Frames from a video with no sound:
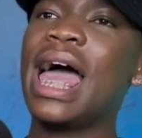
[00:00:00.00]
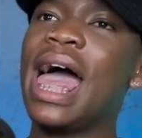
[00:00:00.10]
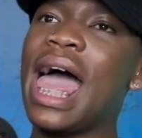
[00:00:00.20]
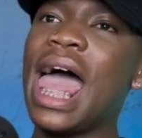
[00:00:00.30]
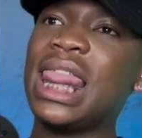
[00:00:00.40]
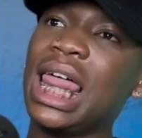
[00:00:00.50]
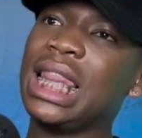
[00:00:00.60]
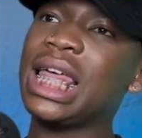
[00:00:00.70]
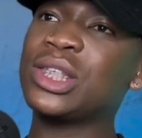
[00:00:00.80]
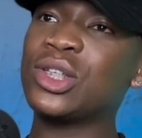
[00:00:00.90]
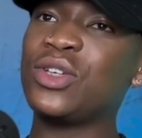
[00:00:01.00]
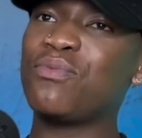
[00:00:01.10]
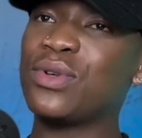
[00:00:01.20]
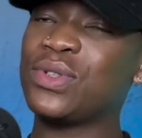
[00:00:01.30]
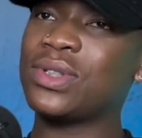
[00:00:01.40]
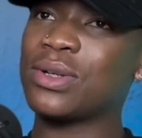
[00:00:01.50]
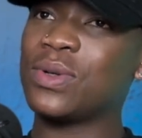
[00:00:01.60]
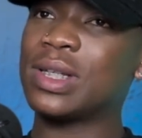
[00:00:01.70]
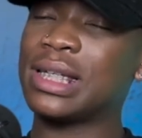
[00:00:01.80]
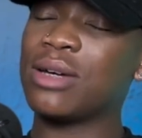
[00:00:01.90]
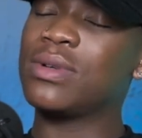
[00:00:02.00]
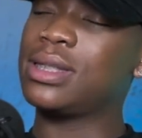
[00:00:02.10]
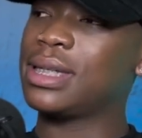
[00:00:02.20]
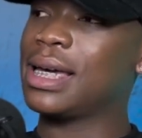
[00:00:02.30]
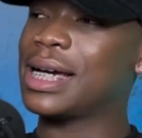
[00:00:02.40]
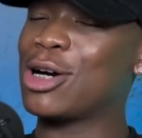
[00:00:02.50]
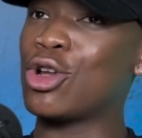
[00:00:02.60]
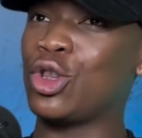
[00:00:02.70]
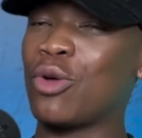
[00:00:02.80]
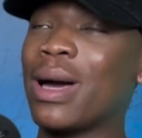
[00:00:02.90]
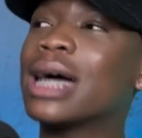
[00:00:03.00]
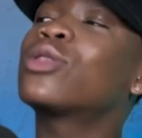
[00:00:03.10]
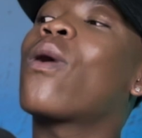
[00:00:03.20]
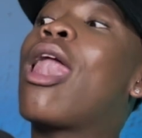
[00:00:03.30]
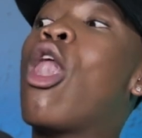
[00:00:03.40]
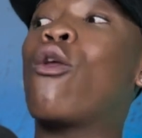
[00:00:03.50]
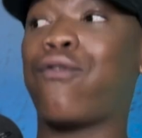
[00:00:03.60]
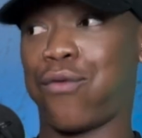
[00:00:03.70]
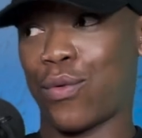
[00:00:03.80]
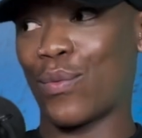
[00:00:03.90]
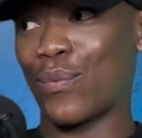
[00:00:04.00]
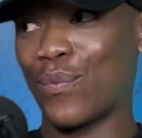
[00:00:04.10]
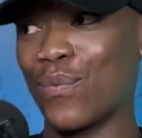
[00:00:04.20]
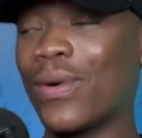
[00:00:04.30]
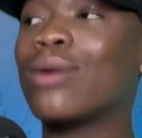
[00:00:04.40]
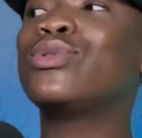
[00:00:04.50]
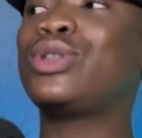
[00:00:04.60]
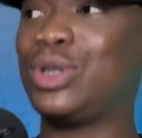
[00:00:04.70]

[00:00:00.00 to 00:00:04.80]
And then the executive producer called us like, we're thinking, we drop at 12. I wish you.